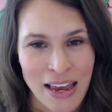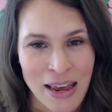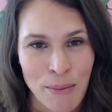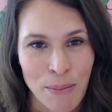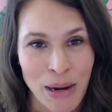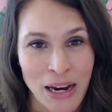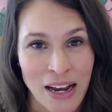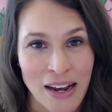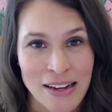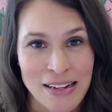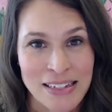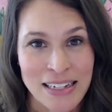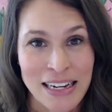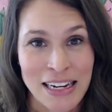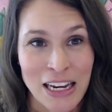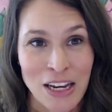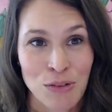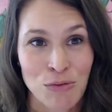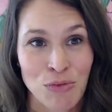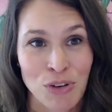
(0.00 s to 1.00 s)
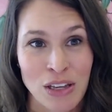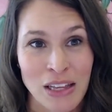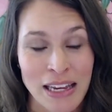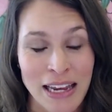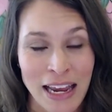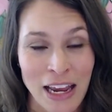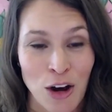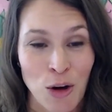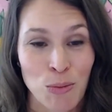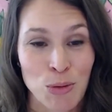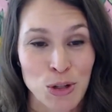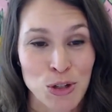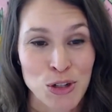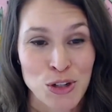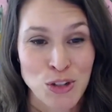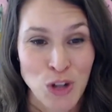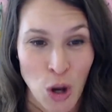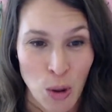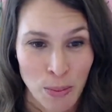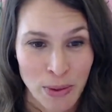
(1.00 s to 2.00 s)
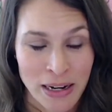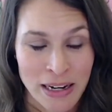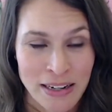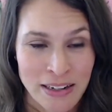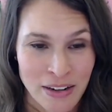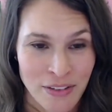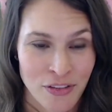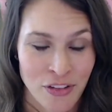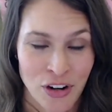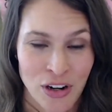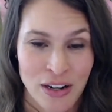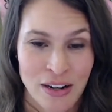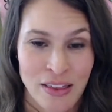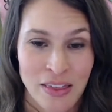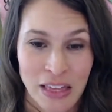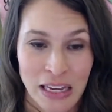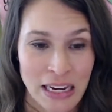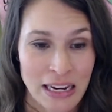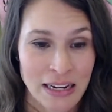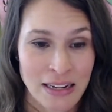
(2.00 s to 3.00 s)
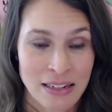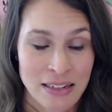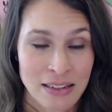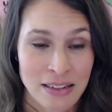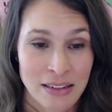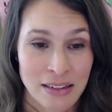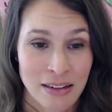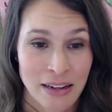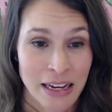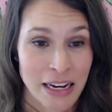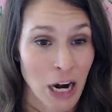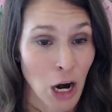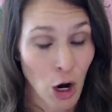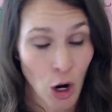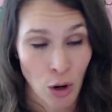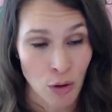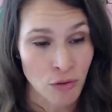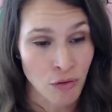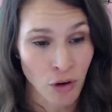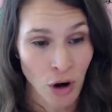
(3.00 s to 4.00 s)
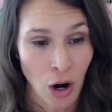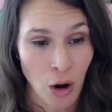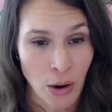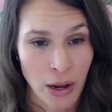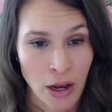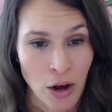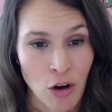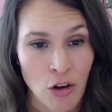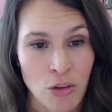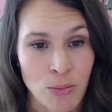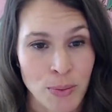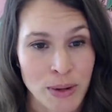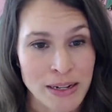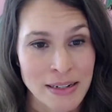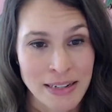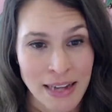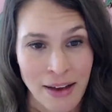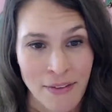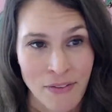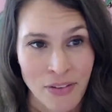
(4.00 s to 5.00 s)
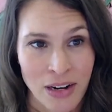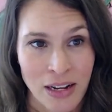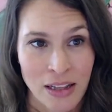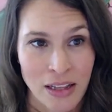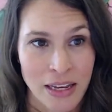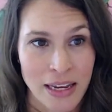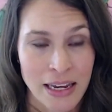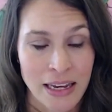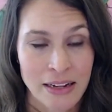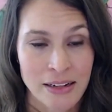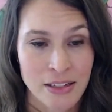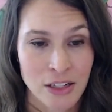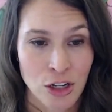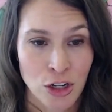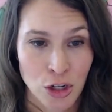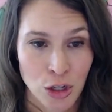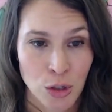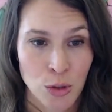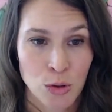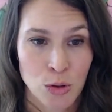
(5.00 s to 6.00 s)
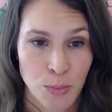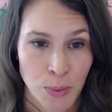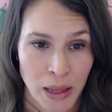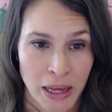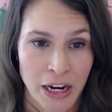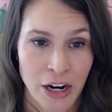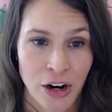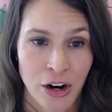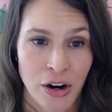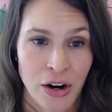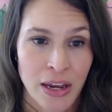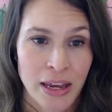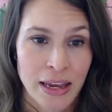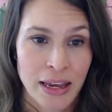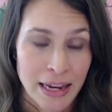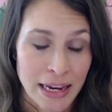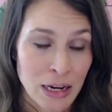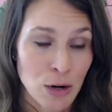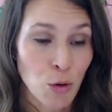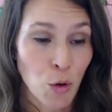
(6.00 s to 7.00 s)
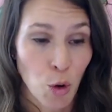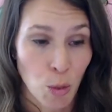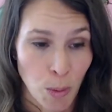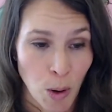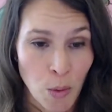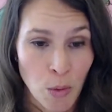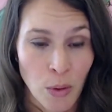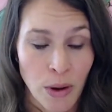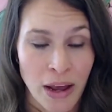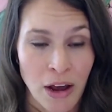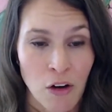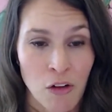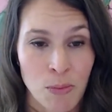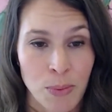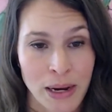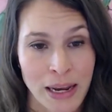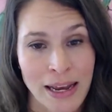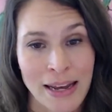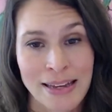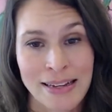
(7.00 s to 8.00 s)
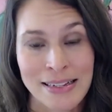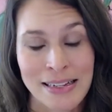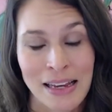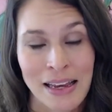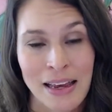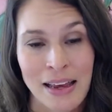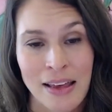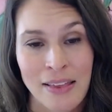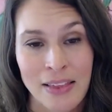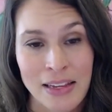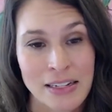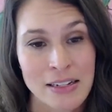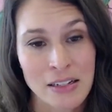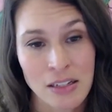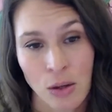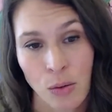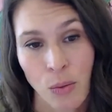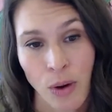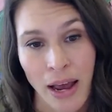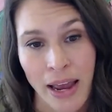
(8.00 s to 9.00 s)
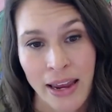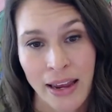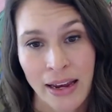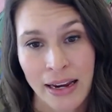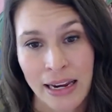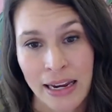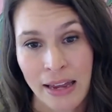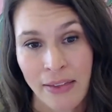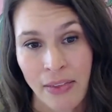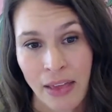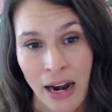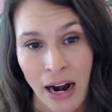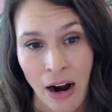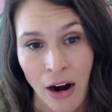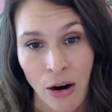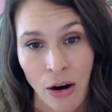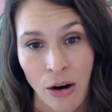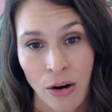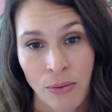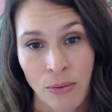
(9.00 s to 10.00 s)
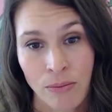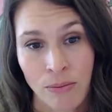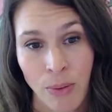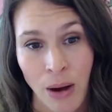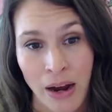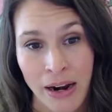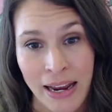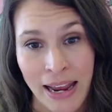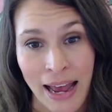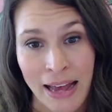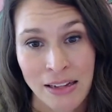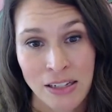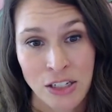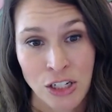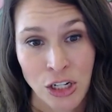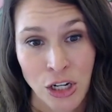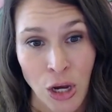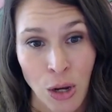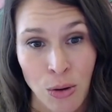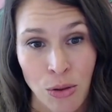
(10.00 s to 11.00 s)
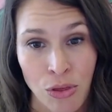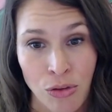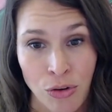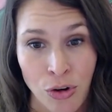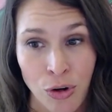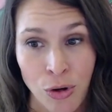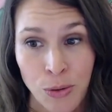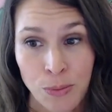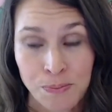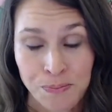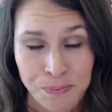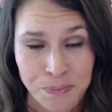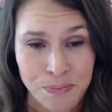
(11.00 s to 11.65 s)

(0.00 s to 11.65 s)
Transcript: because it can really help with so many different things in our overall health. But definitely, it's a huge player in hormonal health because this is the way, again, that our body has to go through